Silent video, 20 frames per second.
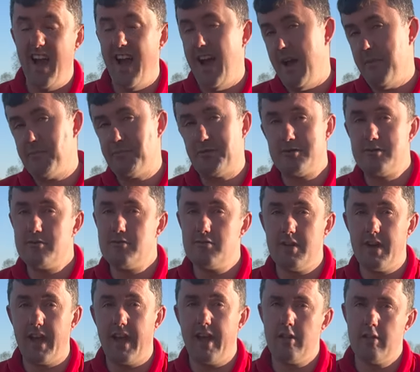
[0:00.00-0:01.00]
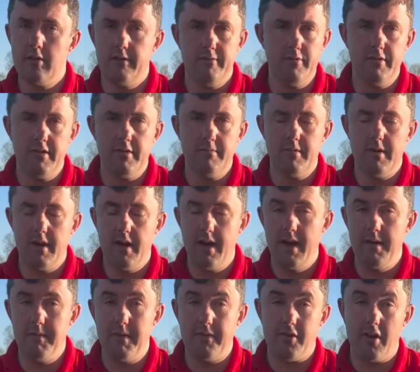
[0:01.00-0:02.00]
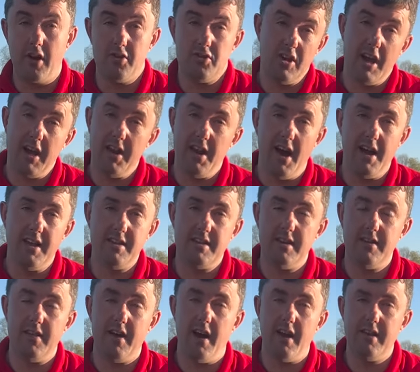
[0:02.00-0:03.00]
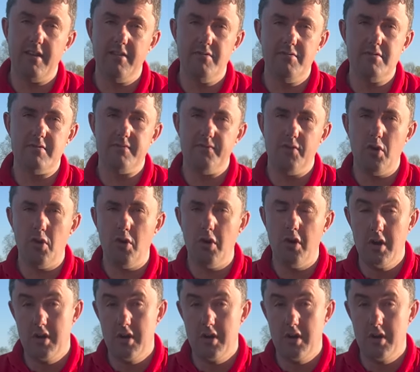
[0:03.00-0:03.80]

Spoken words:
Absolutely in love with them. I've got a G90 that I use for,